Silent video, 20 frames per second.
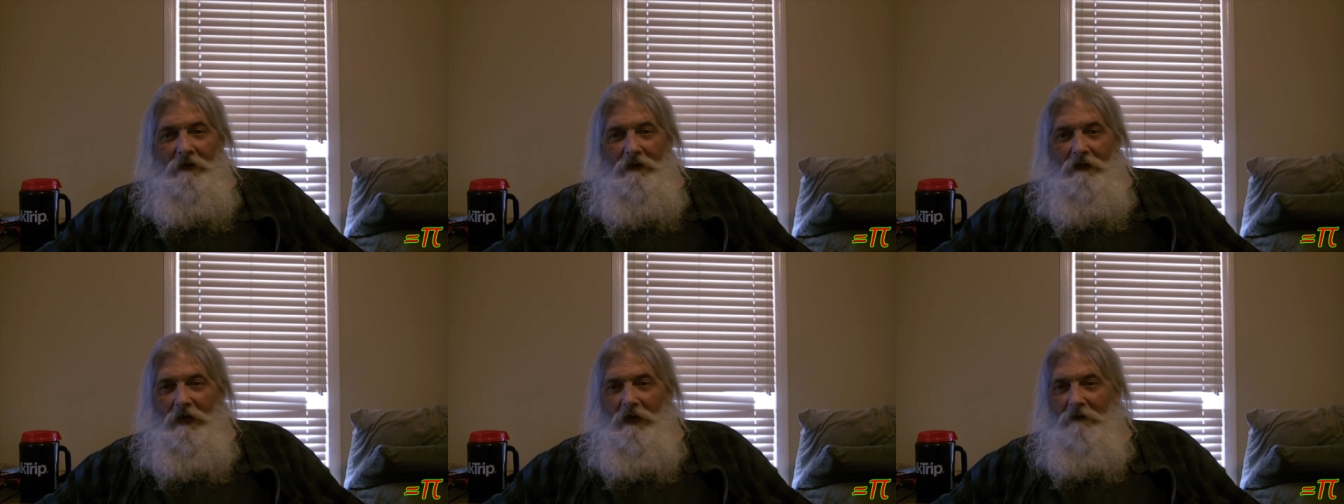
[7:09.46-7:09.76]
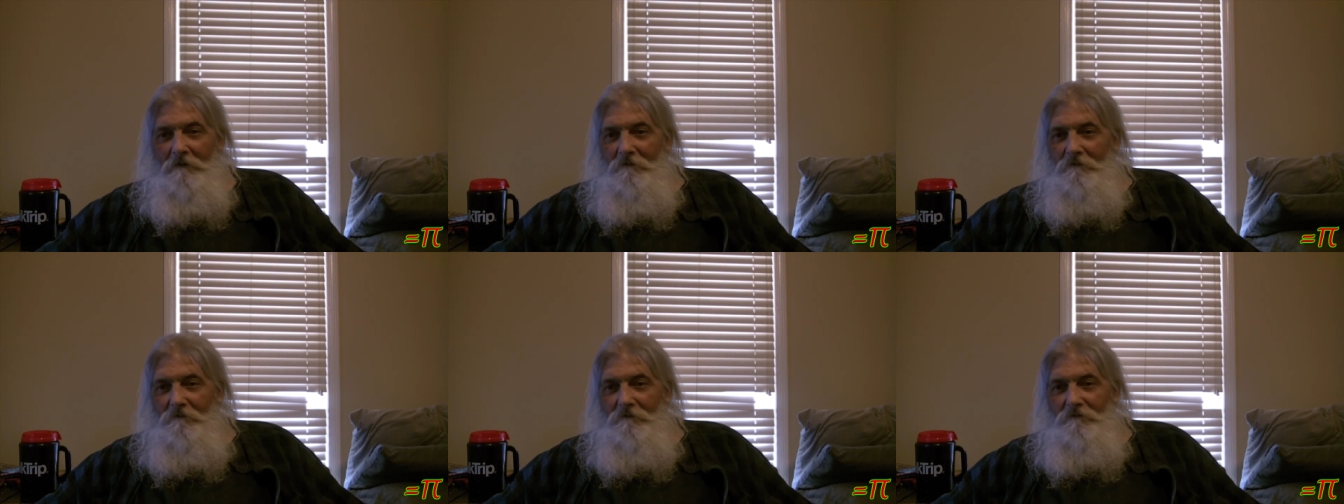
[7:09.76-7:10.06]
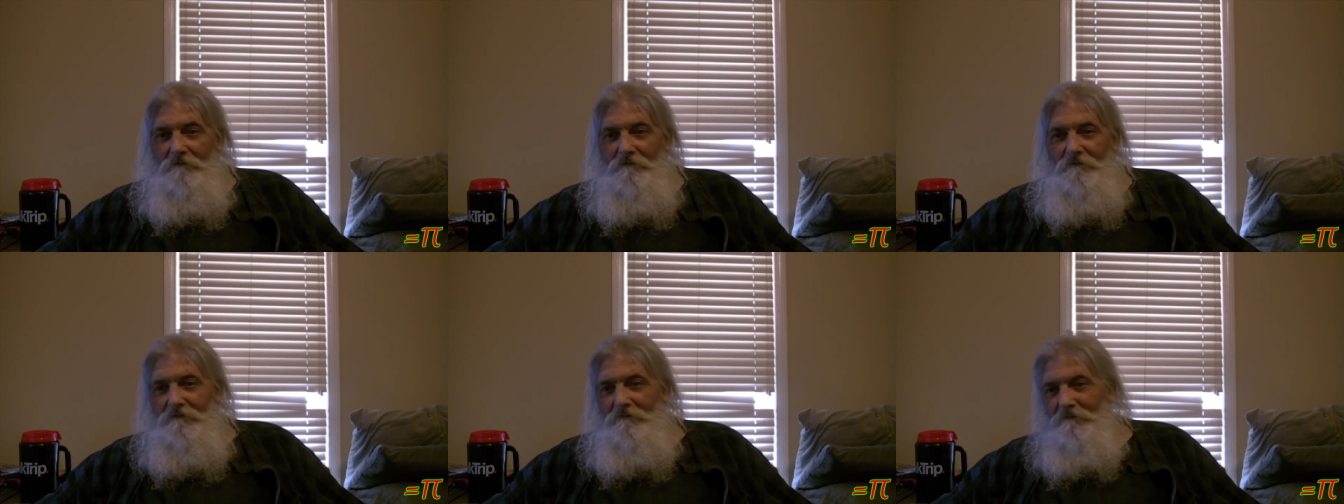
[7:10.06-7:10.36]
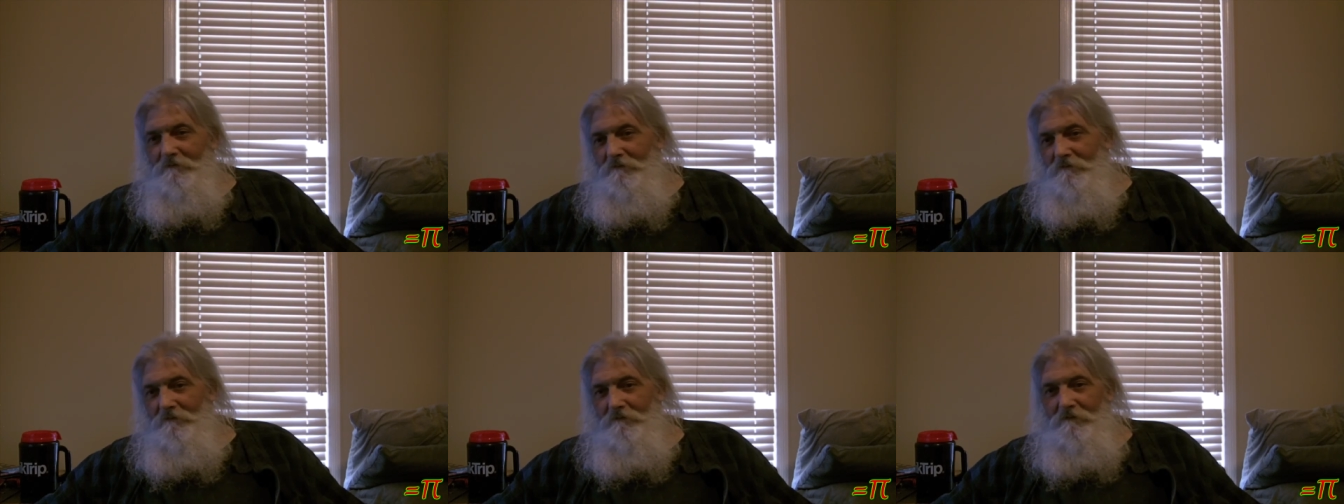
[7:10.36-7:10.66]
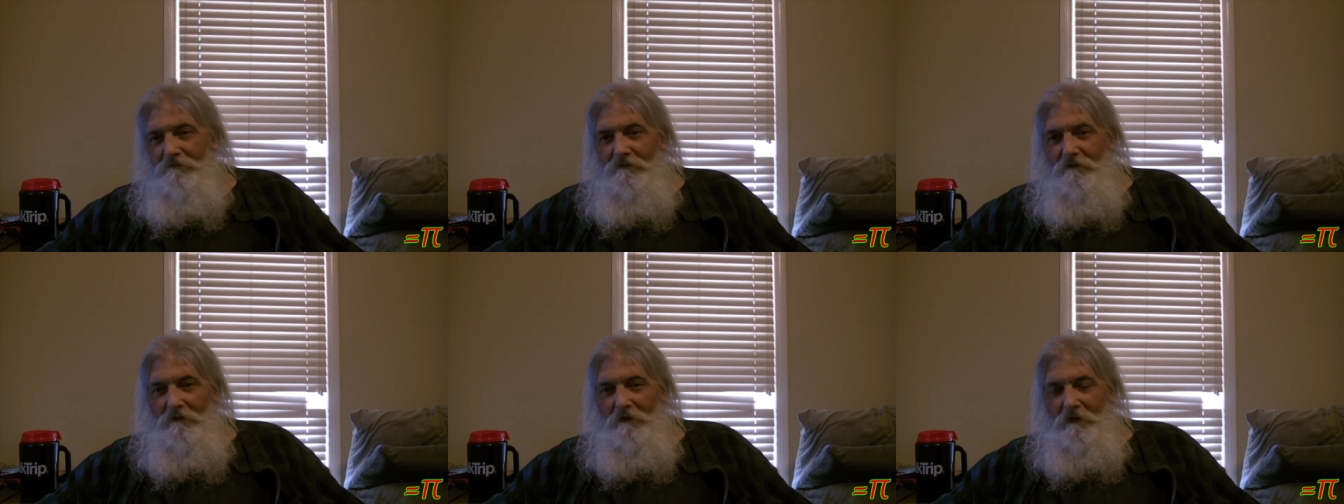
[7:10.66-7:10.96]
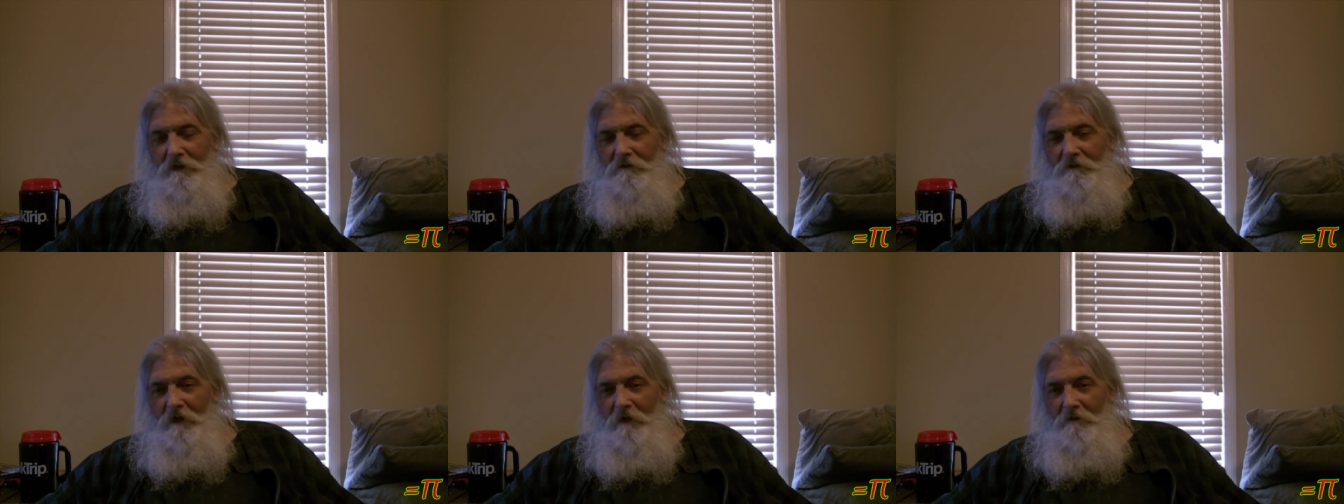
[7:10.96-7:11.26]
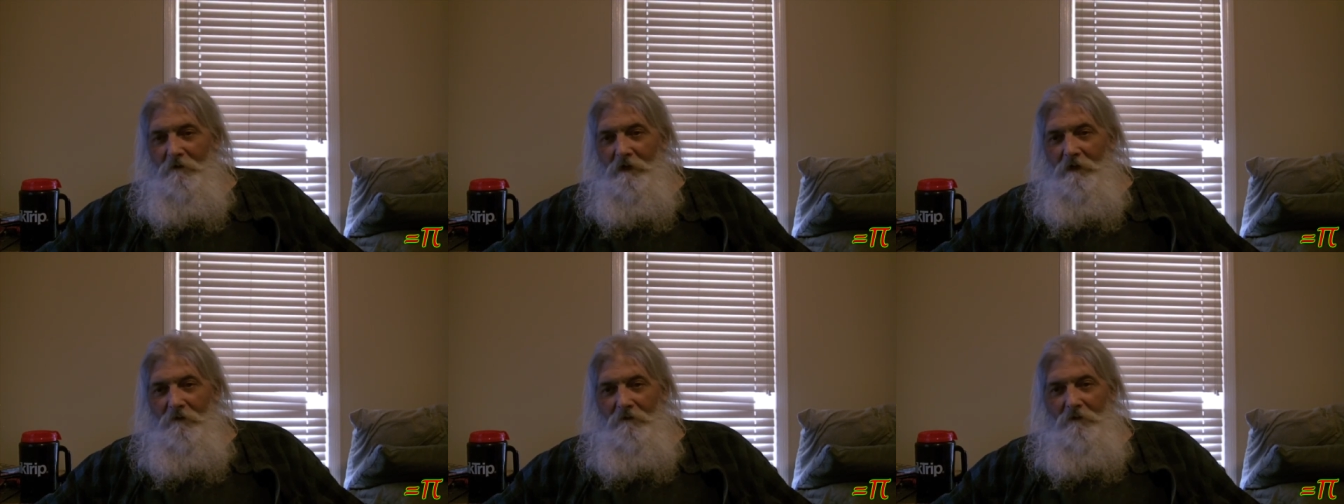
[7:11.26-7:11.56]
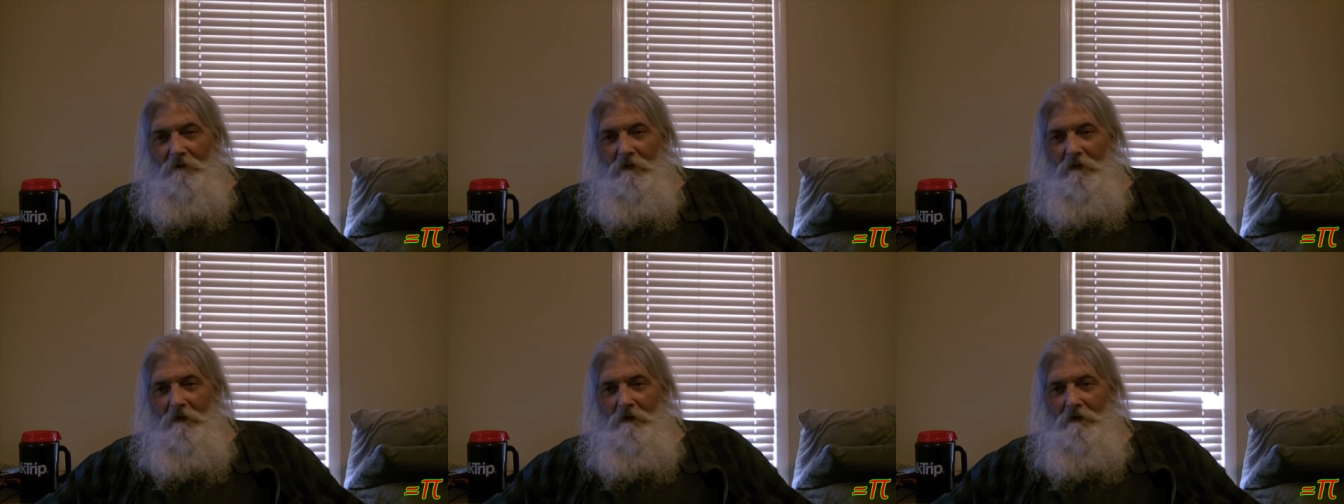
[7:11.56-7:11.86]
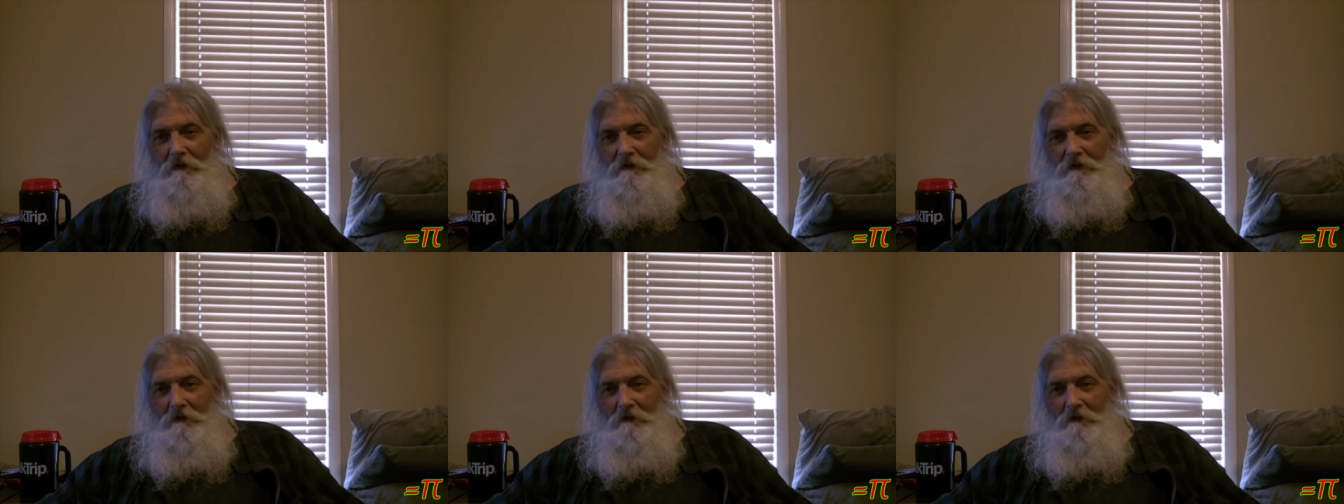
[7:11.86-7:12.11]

it's like 350 or 400